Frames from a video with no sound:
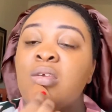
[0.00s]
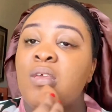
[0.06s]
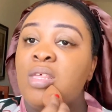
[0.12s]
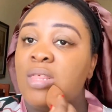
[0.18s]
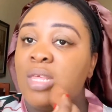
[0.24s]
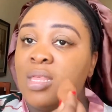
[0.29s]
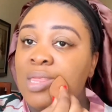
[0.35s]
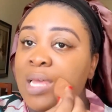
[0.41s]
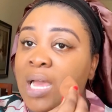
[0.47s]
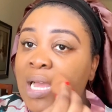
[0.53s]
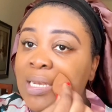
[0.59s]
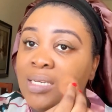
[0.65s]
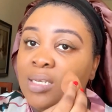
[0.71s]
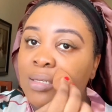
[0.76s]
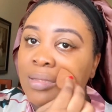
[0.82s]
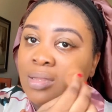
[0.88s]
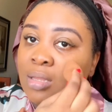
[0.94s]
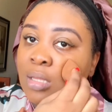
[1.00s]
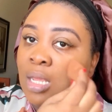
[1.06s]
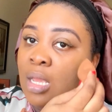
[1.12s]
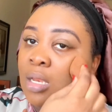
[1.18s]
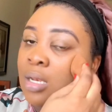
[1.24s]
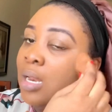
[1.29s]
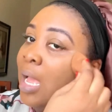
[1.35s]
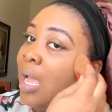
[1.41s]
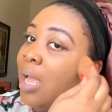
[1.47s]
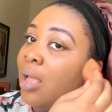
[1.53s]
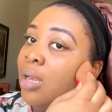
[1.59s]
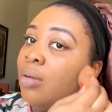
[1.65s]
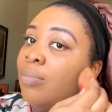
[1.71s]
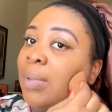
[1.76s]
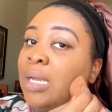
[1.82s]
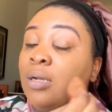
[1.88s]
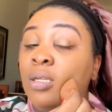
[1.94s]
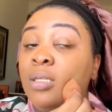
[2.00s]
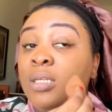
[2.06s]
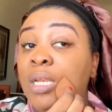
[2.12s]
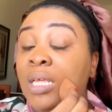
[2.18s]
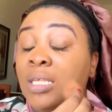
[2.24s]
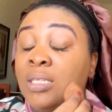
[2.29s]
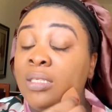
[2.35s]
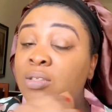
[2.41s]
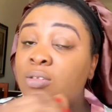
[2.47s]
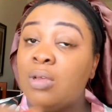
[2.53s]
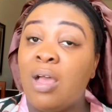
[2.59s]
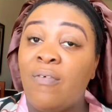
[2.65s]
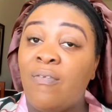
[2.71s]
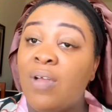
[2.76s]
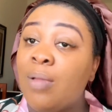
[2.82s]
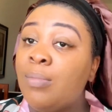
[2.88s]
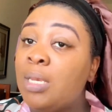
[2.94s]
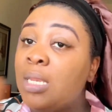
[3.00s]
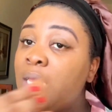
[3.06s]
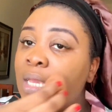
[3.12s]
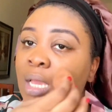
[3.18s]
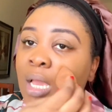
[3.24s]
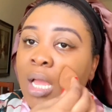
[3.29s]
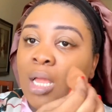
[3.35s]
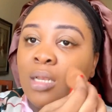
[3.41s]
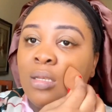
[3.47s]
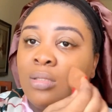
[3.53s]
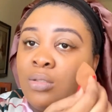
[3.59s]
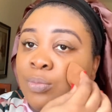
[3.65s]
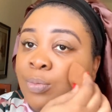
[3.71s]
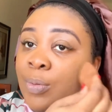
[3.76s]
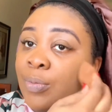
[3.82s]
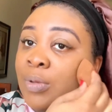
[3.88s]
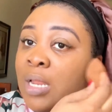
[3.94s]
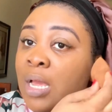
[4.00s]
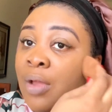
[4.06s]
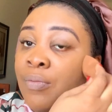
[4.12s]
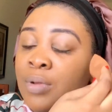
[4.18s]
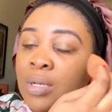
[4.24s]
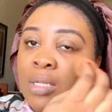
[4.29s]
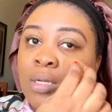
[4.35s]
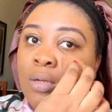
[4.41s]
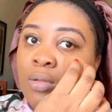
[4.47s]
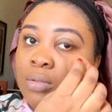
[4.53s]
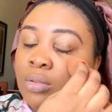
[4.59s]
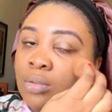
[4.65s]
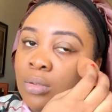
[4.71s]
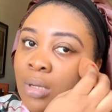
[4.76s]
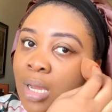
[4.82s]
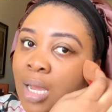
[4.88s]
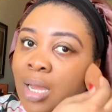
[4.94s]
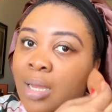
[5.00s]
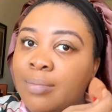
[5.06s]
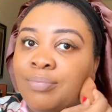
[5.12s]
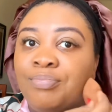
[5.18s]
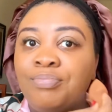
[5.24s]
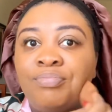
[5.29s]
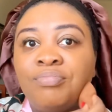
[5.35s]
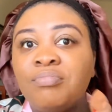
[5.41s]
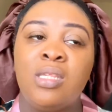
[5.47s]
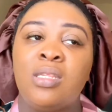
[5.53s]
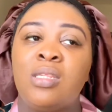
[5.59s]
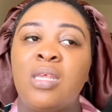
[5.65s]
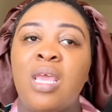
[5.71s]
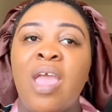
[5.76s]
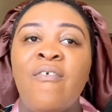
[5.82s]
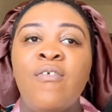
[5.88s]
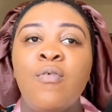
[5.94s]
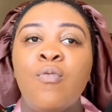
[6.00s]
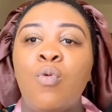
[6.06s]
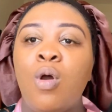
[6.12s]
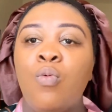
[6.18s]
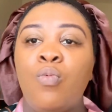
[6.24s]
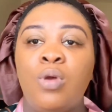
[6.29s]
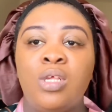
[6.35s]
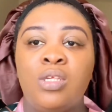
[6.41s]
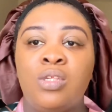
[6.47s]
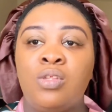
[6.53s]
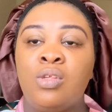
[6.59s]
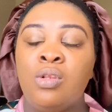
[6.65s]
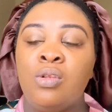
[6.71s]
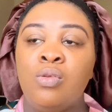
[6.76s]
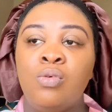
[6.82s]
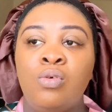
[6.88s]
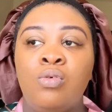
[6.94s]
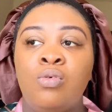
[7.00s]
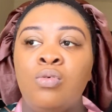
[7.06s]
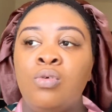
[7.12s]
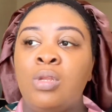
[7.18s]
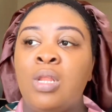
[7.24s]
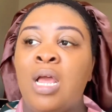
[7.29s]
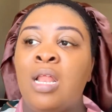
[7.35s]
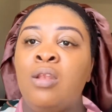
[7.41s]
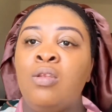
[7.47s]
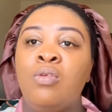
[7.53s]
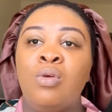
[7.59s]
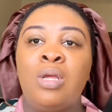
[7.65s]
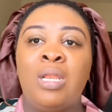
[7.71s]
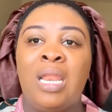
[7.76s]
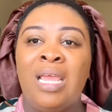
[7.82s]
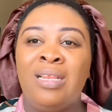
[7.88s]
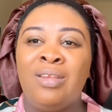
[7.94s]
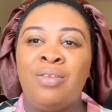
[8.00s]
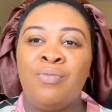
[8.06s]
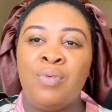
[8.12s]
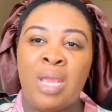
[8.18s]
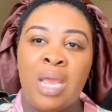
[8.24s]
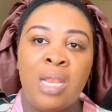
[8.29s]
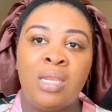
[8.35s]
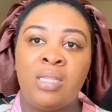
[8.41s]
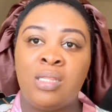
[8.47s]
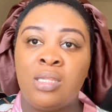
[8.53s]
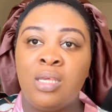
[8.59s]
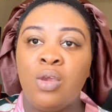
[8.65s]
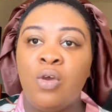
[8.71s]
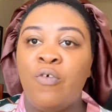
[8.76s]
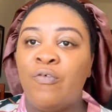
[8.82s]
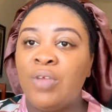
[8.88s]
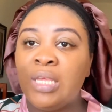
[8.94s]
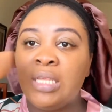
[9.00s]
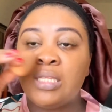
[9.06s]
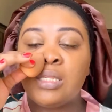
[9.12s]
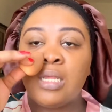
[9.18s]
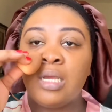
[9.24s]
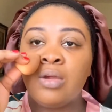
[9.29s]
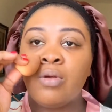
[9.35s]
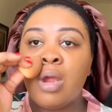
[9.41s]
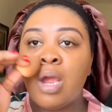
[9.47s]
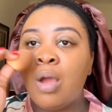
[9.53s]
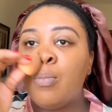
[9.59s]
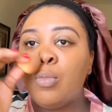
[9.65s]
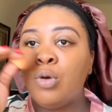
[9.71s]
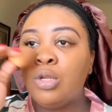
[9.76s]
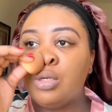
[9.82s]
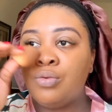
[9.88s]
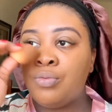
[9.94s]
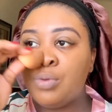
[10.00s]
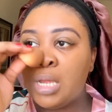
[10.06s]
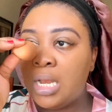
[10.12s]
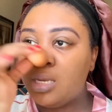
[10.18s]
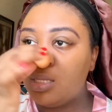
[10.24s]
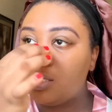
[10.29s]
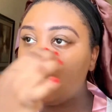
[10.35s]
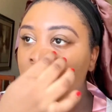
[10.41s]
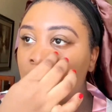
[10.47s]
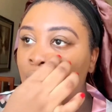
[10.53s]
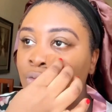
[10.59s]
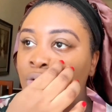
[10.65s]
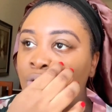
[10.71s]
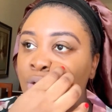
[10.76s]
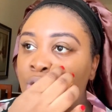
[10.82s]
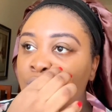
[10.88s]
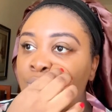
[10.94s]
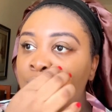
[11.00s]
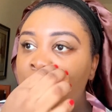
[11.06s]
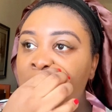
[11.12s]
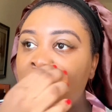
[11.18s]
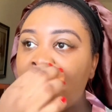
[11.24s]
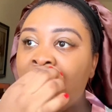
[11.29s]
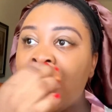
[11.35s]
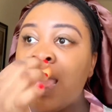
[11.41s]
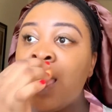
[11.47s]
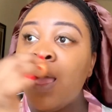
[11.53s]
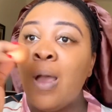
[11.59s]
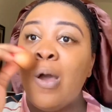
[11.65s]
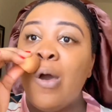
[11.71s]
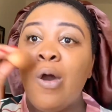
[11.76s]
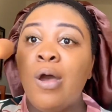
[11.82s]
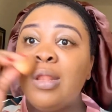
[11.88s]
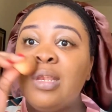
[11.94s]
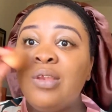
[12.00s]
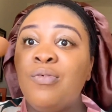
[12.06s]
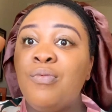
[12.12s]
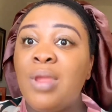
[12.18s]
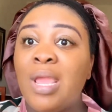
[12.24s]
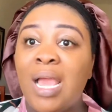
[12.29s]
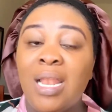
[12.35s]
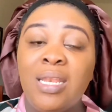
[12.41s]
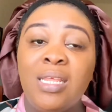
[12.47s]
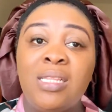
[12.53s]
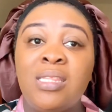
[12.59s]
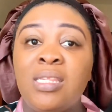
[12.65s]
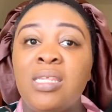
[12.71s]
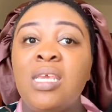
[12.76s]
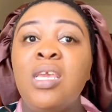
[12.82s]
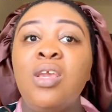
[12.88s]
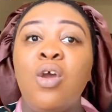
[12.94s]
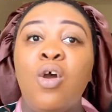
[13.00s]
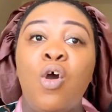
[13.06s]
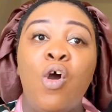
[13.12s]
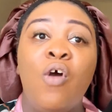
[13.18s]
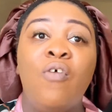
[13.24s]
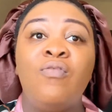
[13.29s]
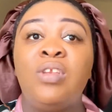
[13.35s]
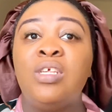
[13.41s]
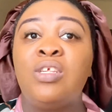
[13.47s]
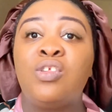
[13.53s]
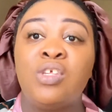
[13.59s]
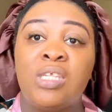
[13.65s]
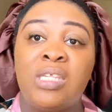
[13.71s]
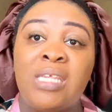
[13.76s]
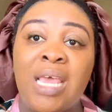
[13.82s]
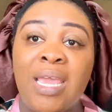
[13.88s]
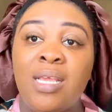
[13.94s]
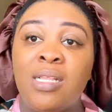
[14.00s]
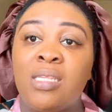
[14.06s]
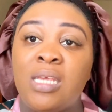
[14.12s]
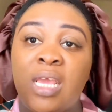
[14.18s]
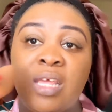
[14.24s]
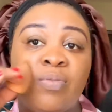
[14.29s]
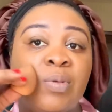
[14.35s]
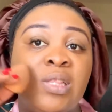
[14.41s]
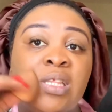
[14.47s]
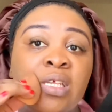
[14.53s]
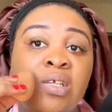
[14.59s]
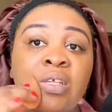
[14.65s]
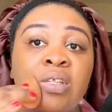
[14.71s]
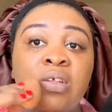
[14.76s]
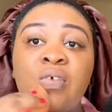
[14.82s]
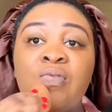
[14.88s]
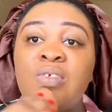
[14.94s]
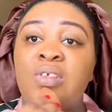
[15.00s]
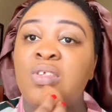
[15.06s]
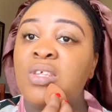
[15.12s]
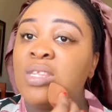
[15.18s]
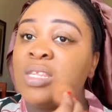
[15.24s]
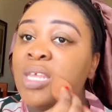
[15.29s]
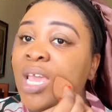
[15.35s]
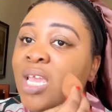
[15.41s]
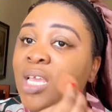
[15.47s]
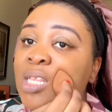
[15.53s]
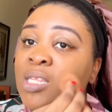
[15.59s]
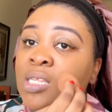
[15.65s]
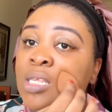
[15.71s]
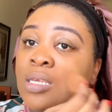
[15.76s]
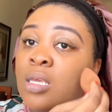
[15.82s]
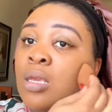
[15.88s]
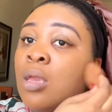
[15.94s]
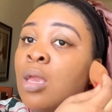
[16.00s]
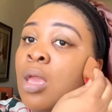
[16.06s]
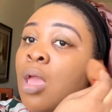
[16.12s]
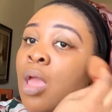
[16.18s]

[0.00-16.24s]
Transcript: is a sad thing and my condolences to her family and to people that are really close to her is everyone wants to look good and look like the reality of Instagram or the reality of social media or the reality of the society, expectations of the society.